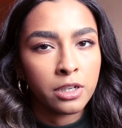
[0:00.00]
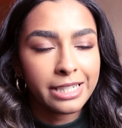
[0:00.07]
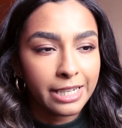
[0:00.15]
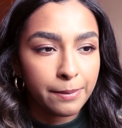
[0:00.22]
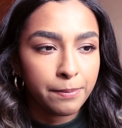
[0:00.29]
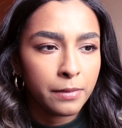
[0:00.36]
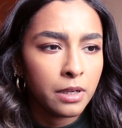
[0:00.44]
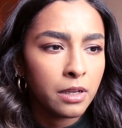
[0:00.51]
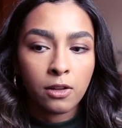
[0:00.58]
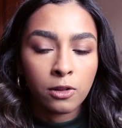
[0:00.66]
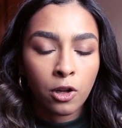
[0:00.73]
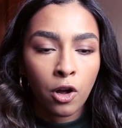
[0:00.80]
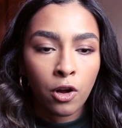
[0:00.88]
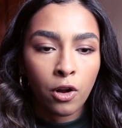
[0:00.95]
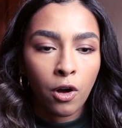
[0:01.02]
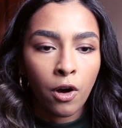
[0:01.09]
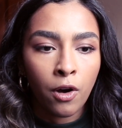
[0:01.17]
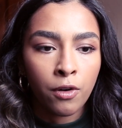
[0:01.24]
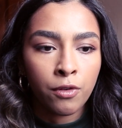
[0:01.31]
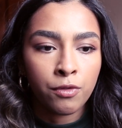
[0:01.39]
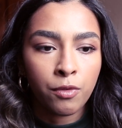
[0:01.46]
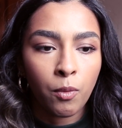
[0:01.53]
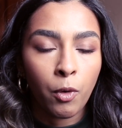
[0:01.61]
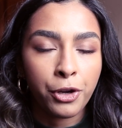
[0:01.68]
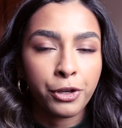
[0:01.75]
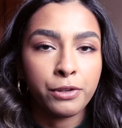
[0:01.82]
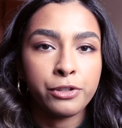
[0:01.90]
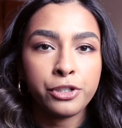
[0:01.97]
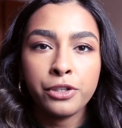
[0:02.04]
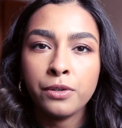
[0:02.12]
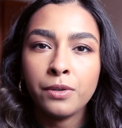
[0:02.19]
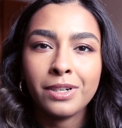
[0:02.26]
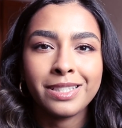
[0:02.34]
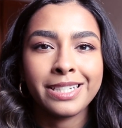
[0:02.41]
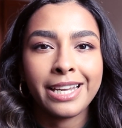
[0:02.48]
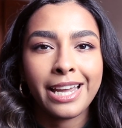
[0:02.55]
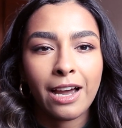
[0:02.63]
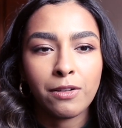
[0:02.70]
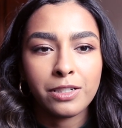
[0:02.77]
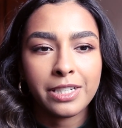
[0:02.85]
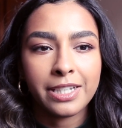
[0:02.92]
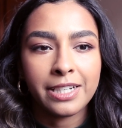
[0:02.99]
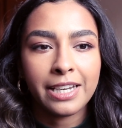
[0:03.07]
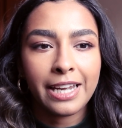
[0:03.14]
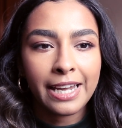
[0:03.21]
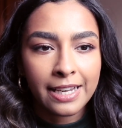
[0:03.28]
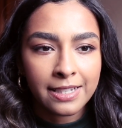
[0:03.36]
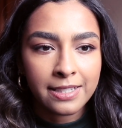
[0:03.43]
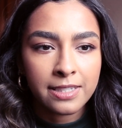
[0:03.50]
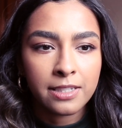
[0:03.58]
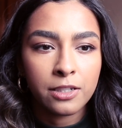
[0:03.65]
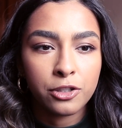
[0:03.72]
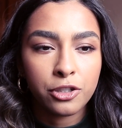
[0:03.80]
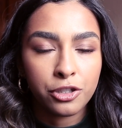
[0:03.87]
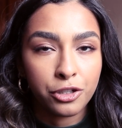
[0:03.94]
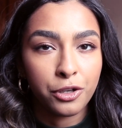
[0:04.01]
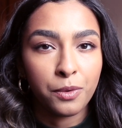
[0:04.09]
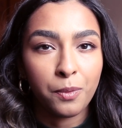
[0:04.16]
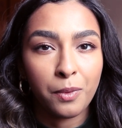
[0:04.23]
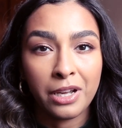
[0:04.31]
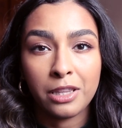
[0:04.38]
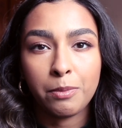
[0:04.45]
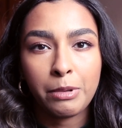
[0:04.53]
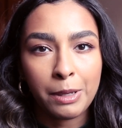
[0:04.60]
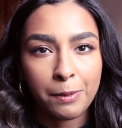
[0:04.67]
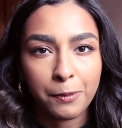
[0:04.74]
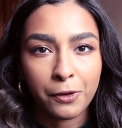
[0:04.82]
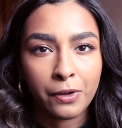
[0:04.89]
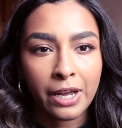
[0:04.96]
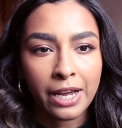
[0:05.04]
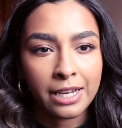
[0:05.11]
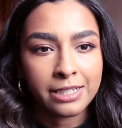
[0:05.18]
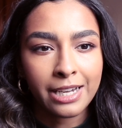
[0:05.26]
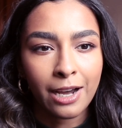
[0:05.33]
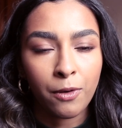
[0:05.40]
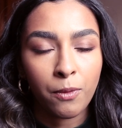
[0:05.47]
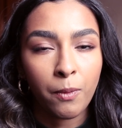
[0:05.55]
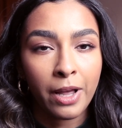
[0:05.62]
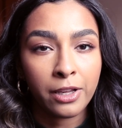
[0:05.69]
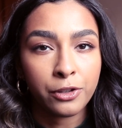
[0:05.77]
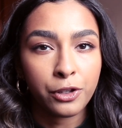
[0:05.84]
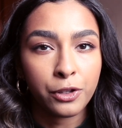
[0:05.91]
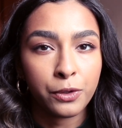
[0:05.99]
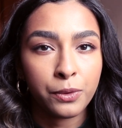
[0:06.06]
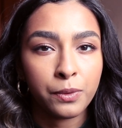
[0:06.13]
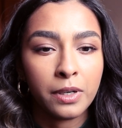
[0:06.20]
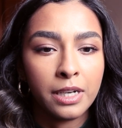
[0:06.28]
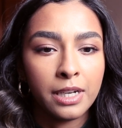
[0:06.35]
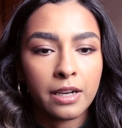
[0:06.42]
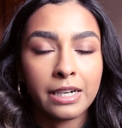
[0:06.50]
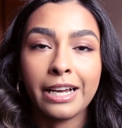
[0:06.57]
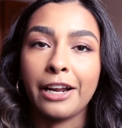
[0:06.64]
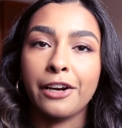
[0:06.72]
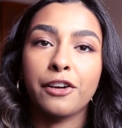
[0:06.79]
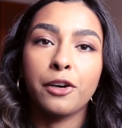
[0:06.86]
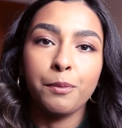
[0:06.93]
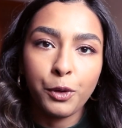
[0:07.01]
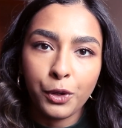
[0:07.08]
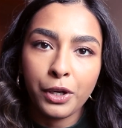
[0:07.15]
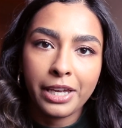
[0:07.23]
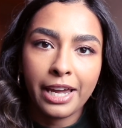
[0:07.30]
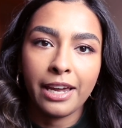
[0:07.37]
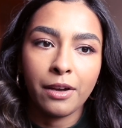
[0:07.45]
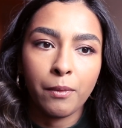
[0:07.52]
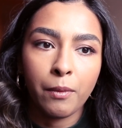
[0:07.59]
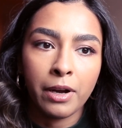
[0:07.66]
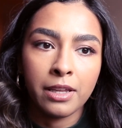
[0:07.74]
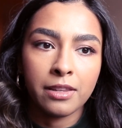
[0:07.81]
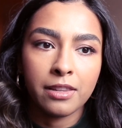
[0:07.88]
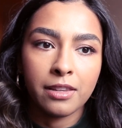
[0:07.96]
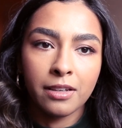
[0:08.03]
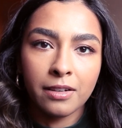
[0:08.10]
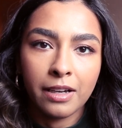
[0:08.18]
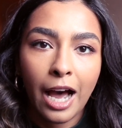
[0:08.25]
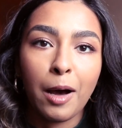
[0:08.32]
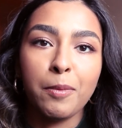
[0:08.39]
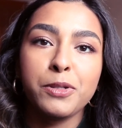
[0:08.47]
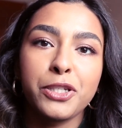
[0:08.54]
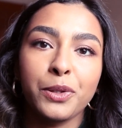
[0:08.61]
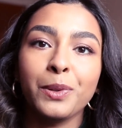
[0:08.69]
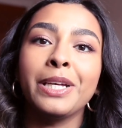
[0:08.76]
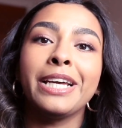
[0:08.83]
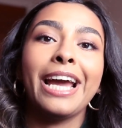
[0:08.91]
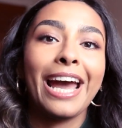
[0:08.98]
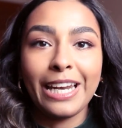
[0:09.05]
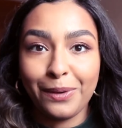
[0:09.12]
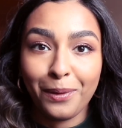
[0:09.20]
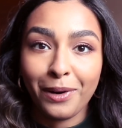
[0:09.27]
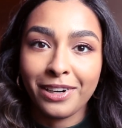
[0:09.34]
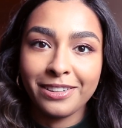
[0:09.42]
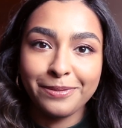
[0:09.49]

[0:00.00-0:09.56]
team. A lot of what you do as an accountant is to do with people and how well you can kind of communicate with absolutely anyone.